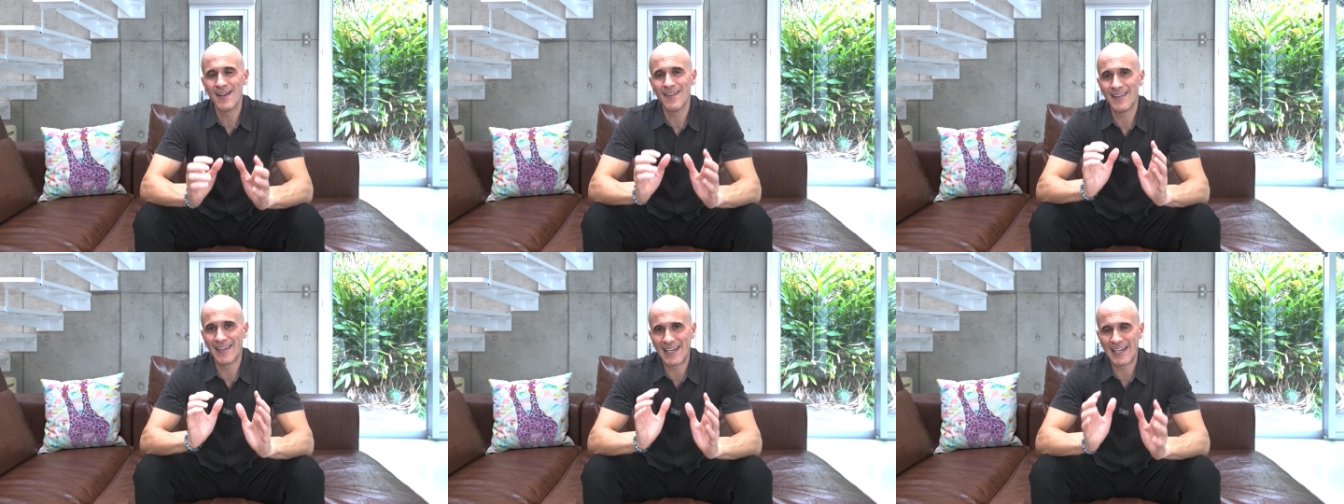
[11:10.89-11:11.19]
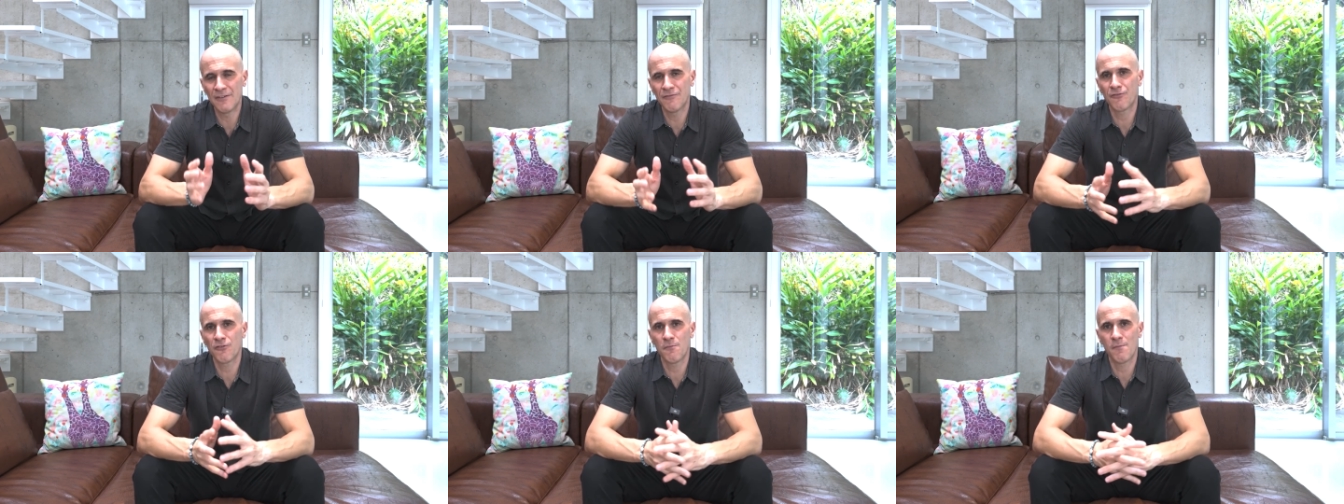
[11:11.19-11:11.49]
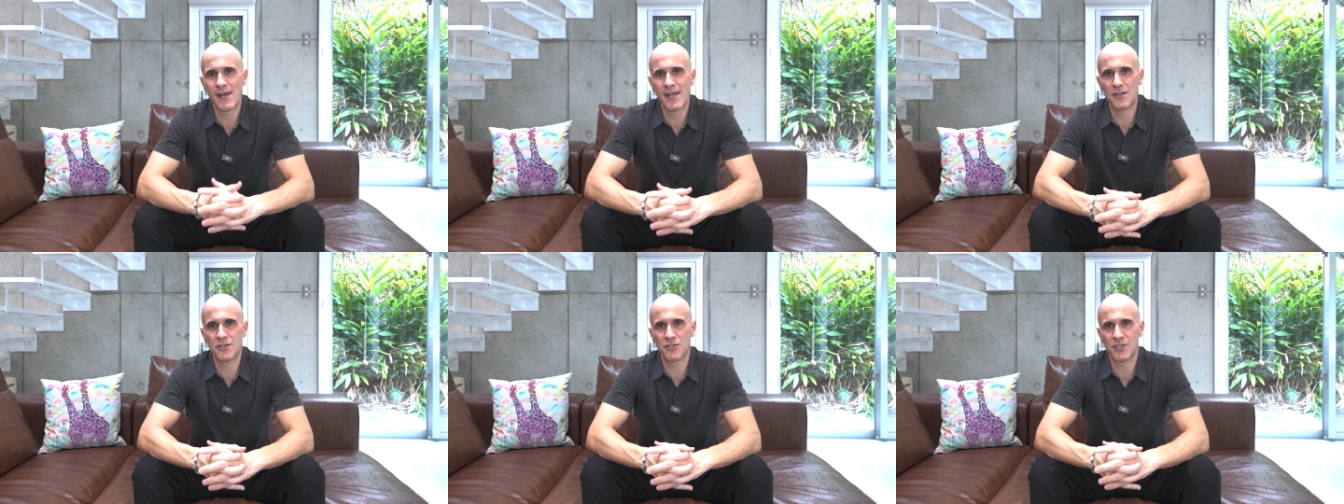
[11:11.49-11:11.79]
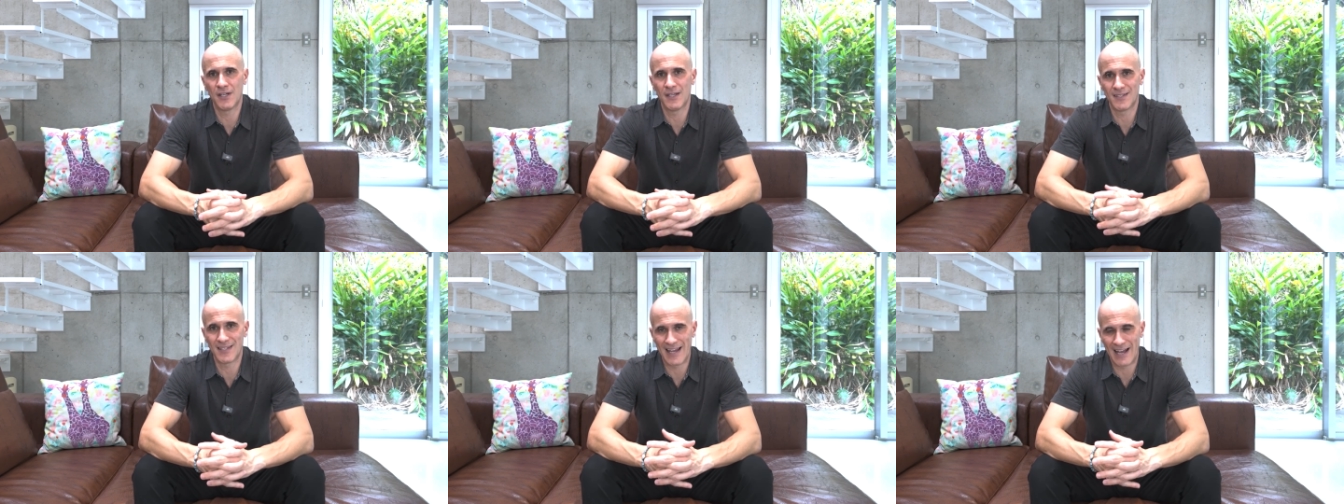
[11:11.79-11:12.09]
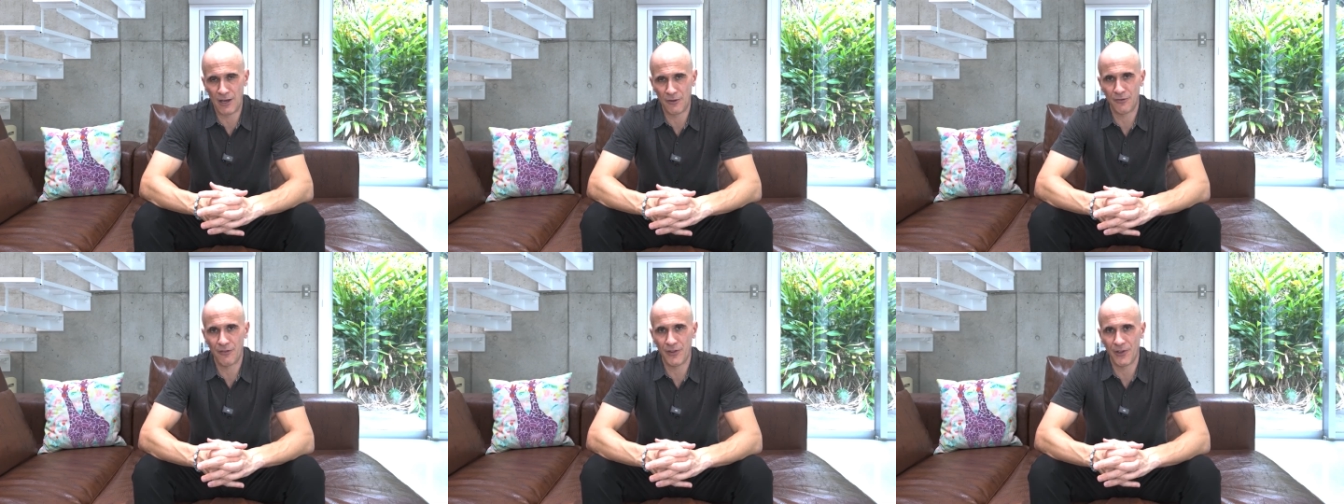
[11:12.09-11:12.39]
the information is
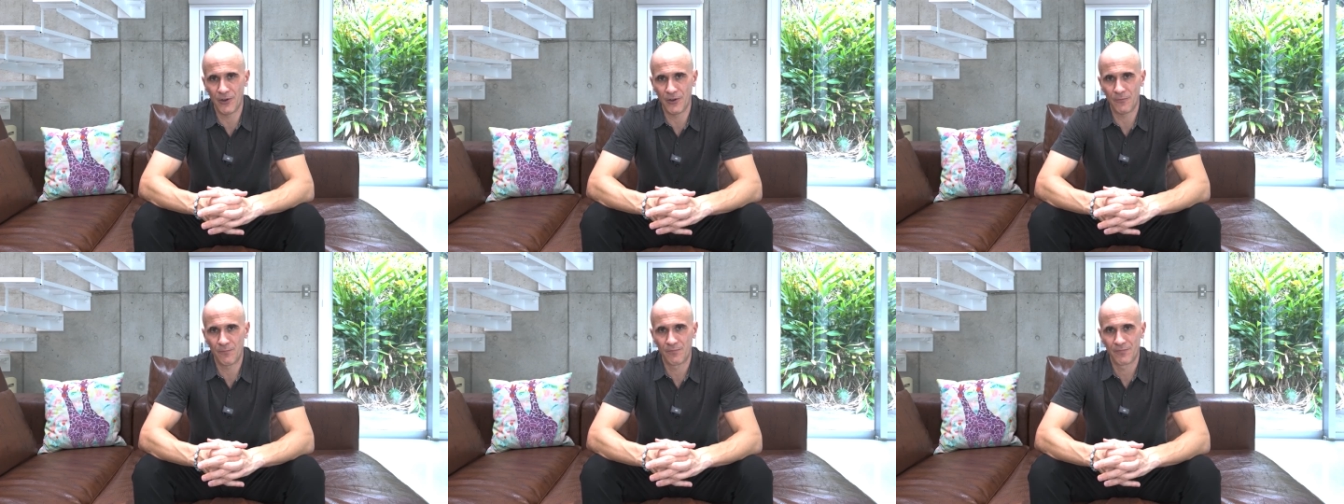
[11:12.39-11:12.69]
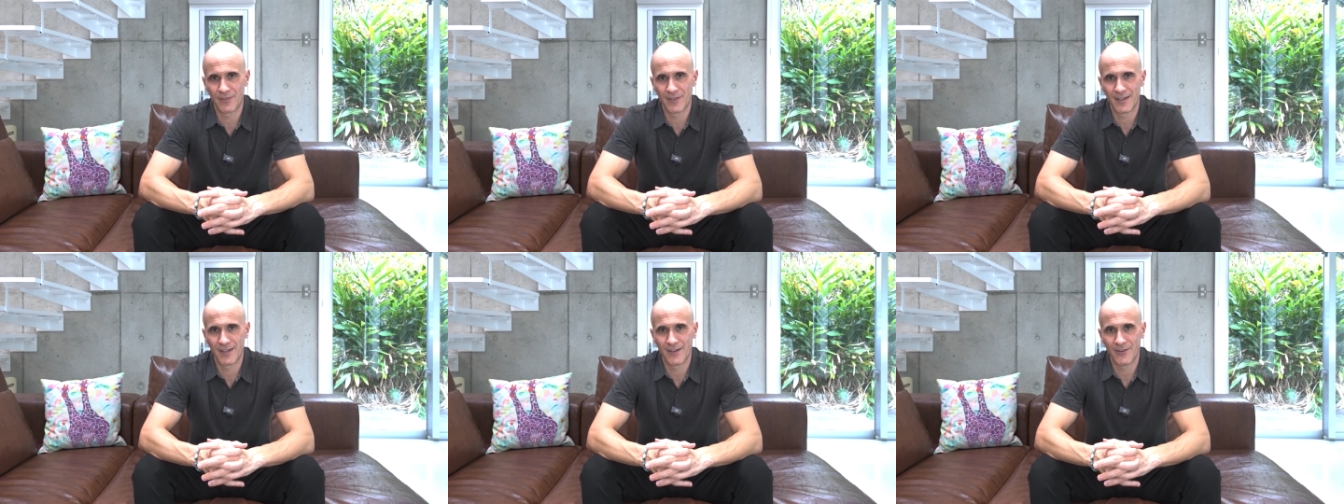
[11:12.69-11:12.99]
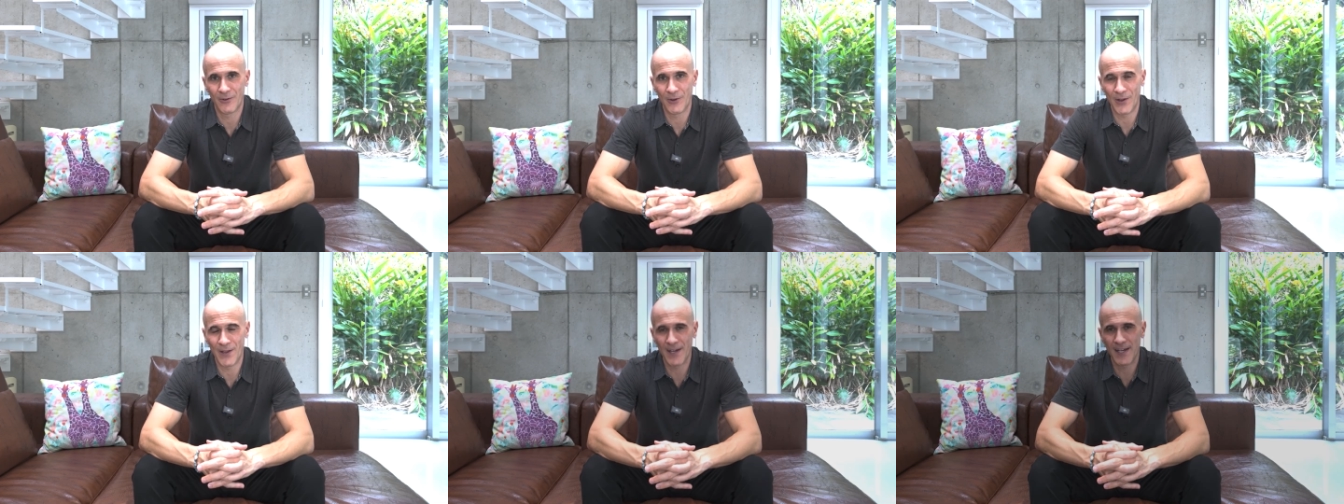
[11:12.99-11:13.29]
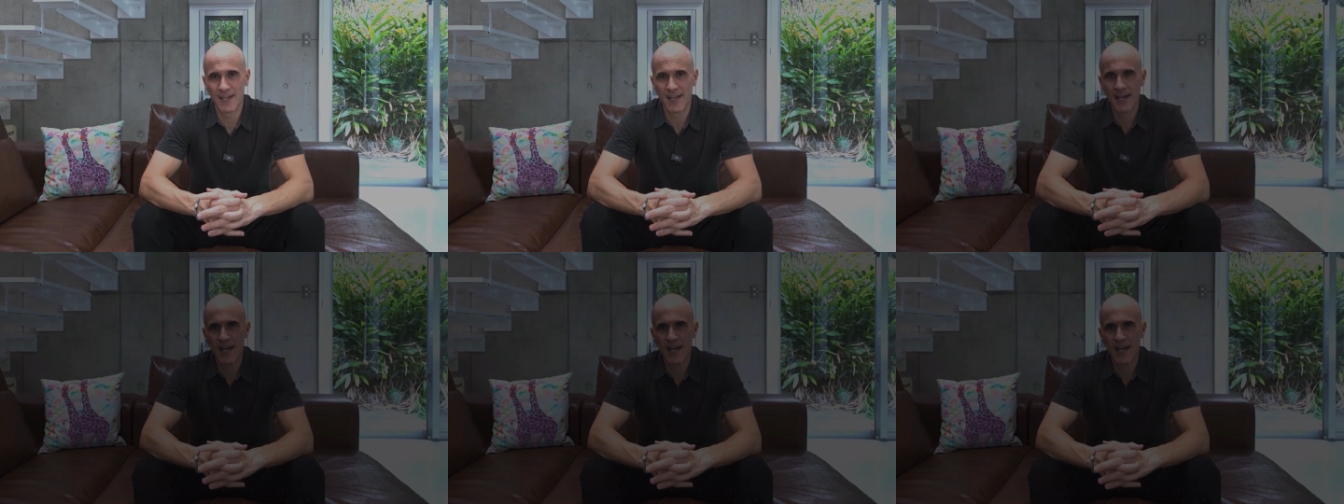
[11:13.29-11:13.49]
out there, right?